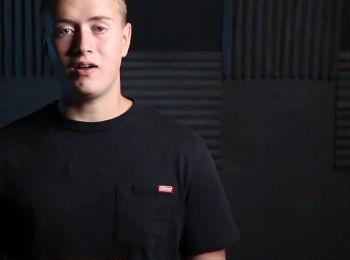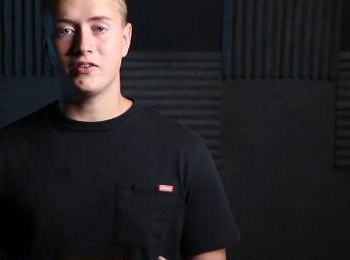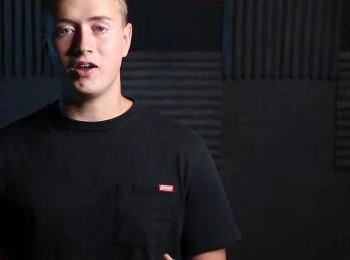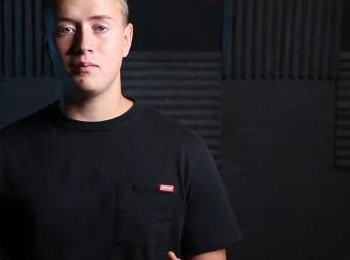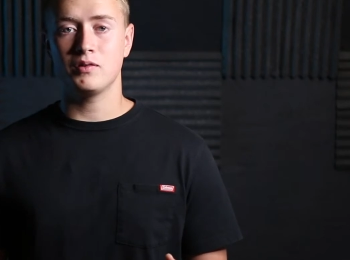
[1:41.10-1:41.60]
on
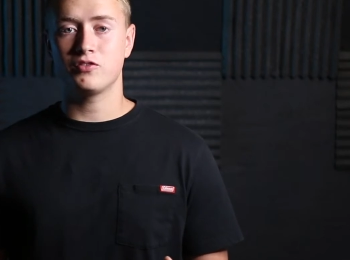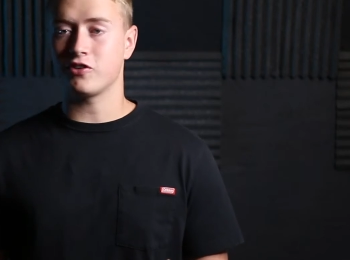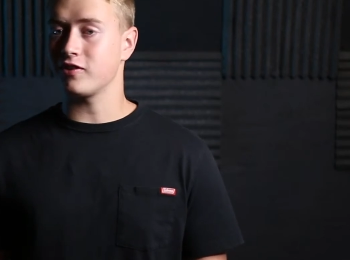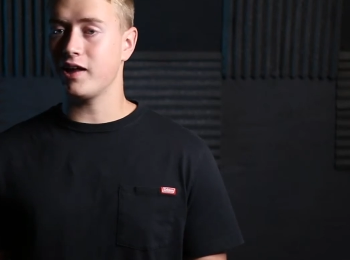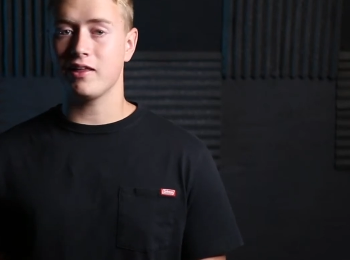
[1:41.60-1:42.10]
top of
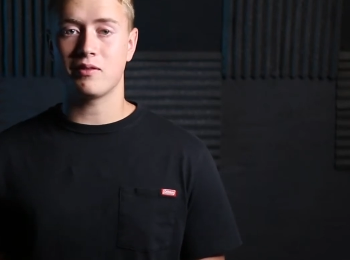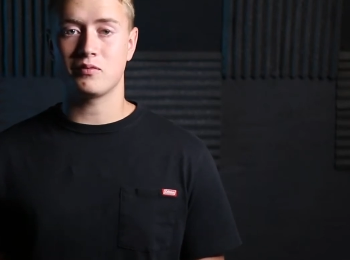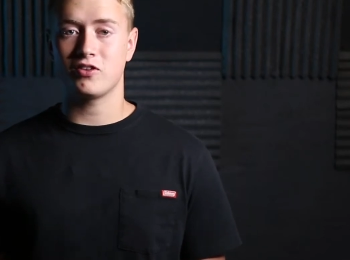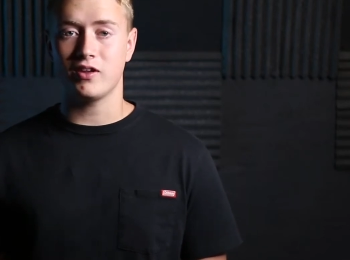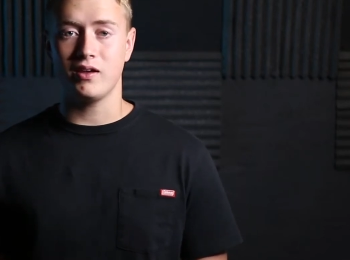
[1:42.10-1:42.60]
just letting them
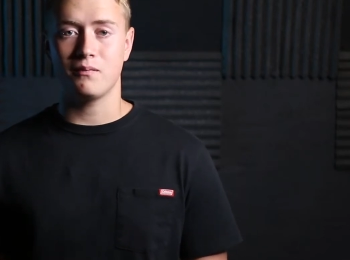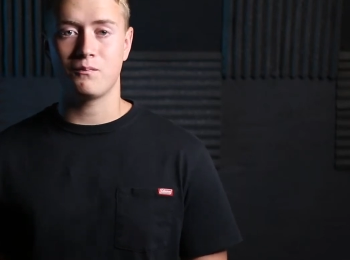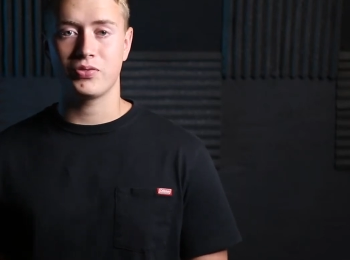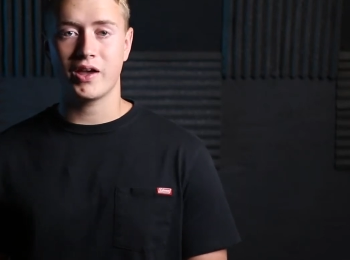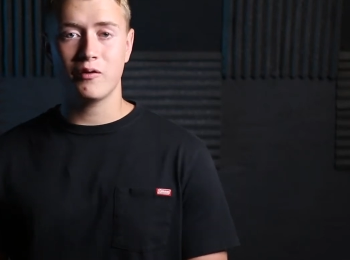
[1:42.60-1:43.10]
sit,
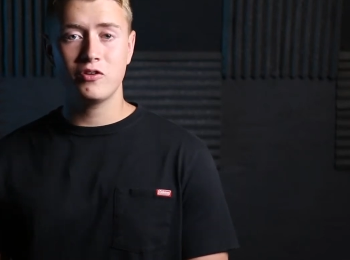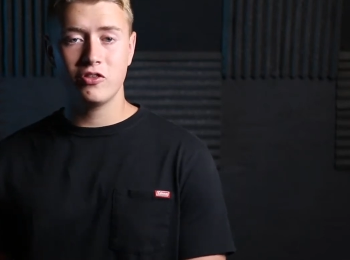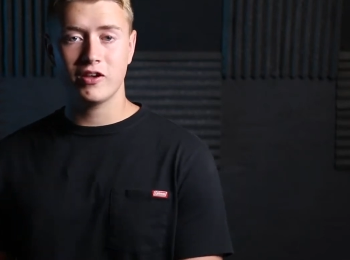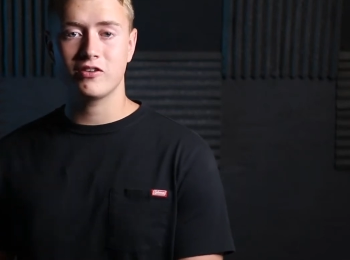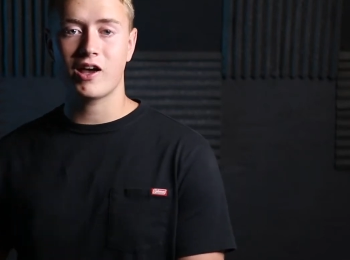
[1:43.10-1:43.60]
I would do
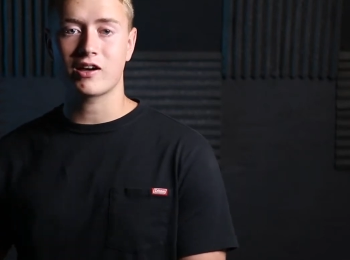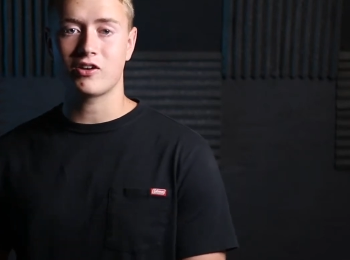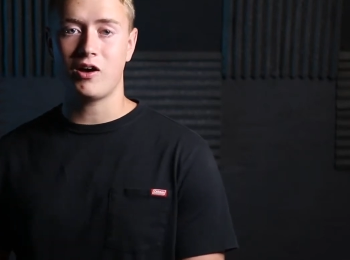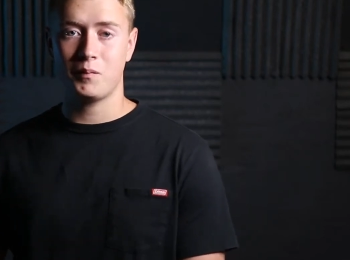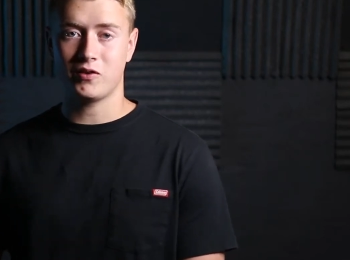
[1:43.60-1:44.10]
the exact
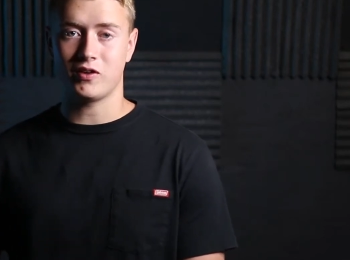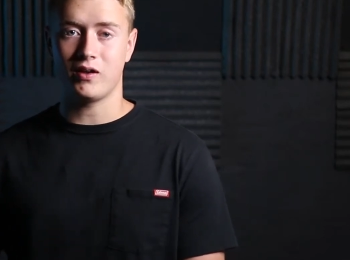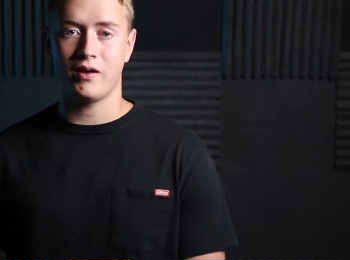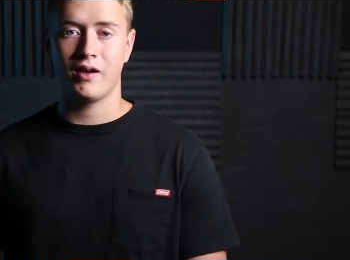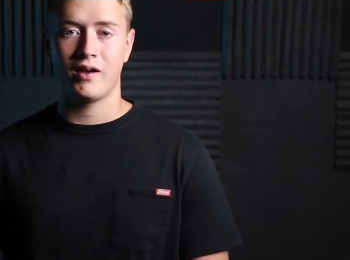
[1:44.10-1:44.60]
opposite.